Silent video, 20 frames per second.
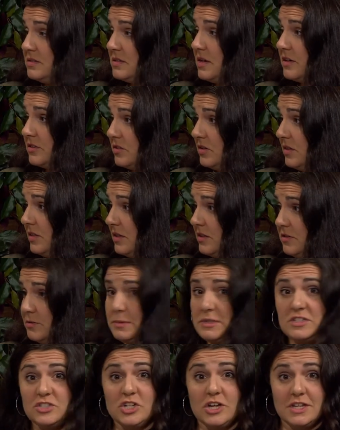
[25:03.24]
Dr.
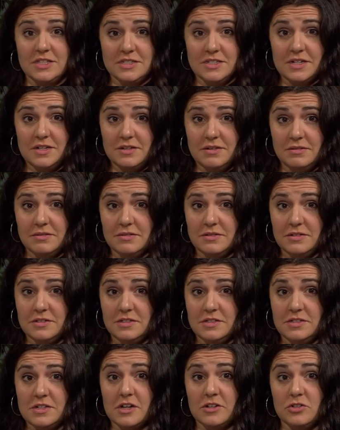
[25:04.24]
Elizabeth Johnson,
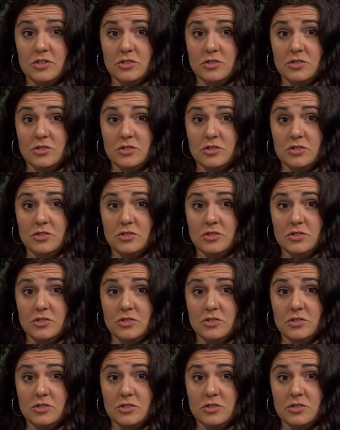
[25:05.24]
Dr.